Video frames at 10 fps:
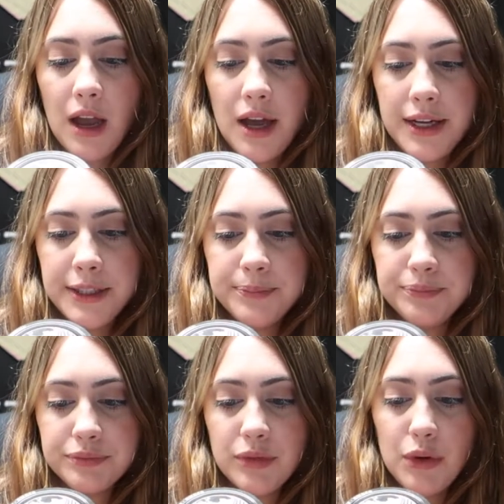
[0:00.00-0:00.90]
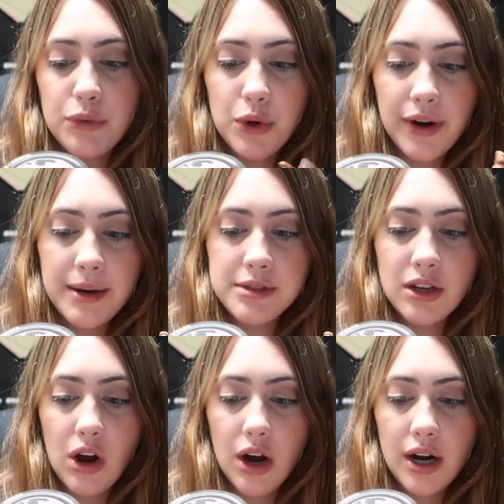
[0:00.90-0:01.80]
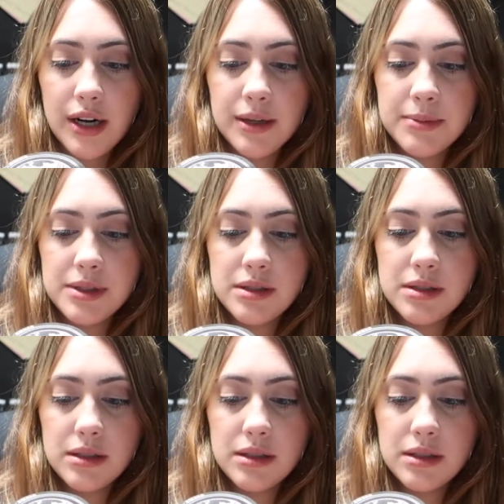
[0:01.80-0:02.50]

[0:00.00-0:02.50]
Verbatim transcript: um, four grams of carbs